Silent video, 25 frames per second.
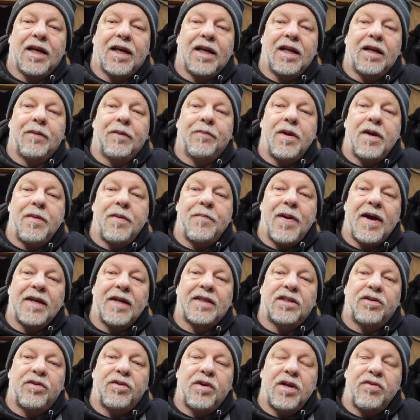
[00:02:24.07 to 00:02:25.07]
a little bit
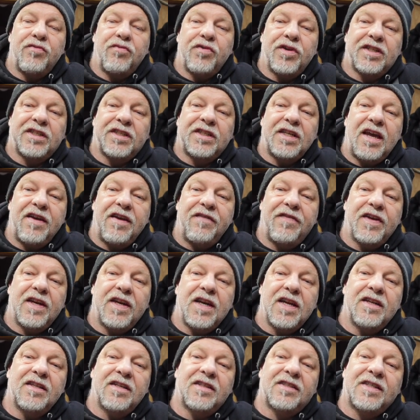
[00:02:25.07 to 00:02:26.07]
better in
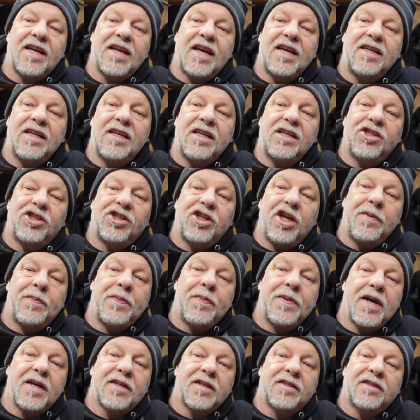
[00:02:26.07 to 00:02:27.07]
receiving and sending
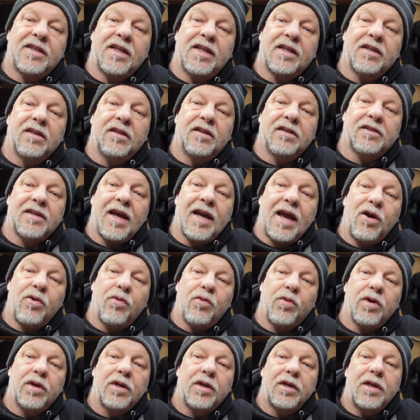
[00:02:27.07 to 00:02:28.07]
GPS signals
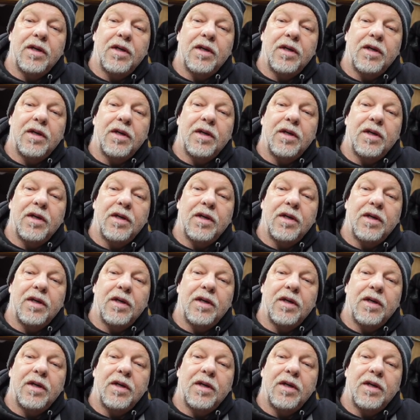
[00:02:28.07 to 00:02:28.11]
out